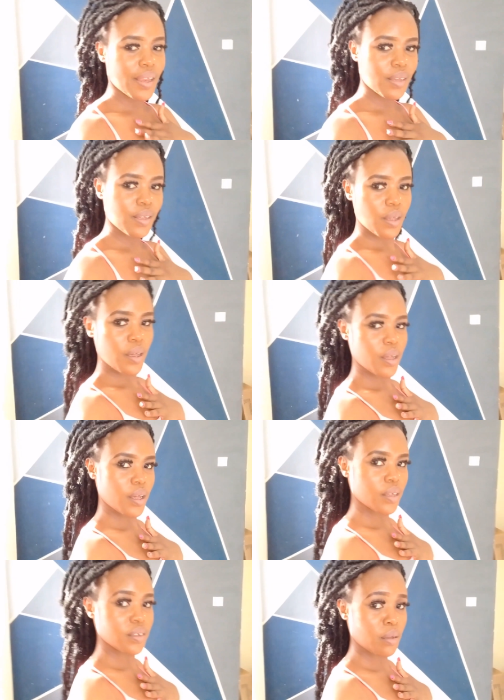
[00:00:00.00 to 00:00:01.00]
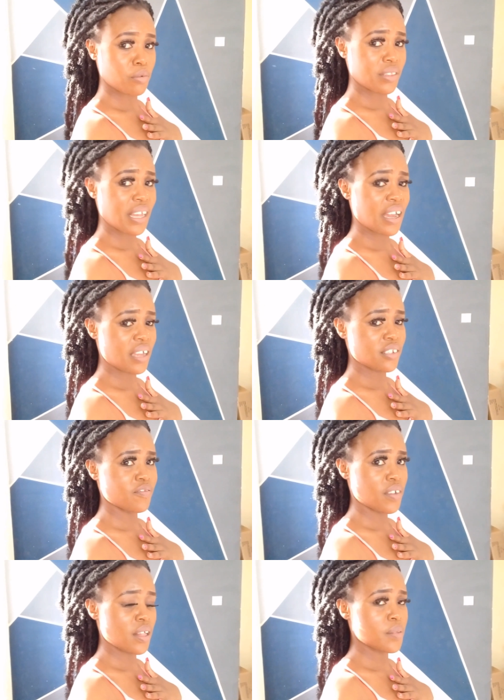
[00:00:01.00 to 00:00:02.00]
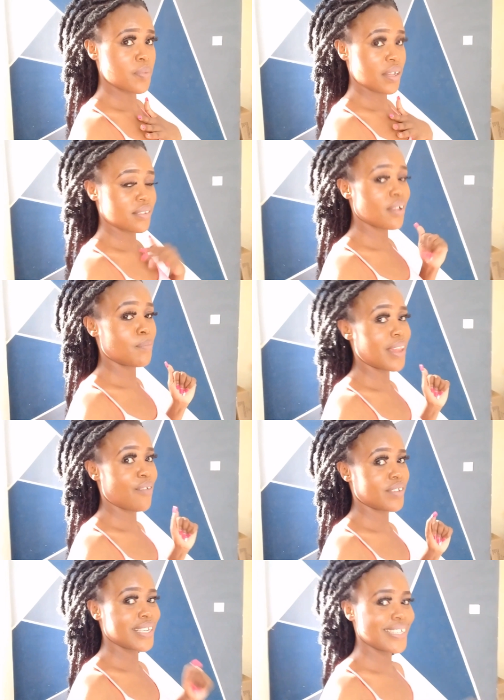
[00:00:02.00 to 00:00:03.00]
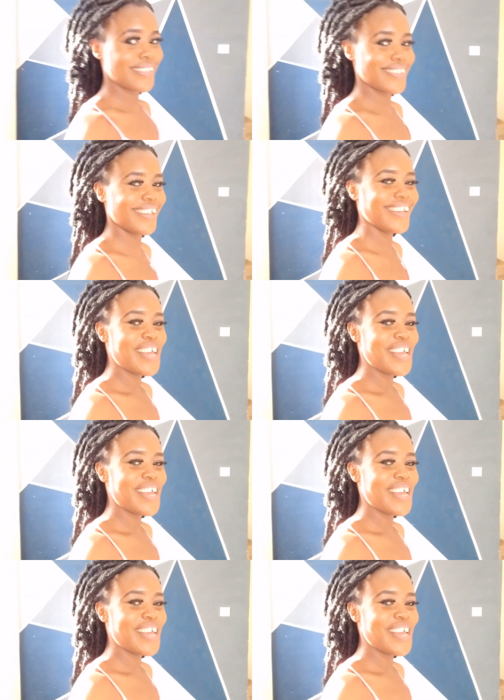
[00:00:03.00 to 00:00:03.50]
and uh, i'm not that kind of girl but i'm loving it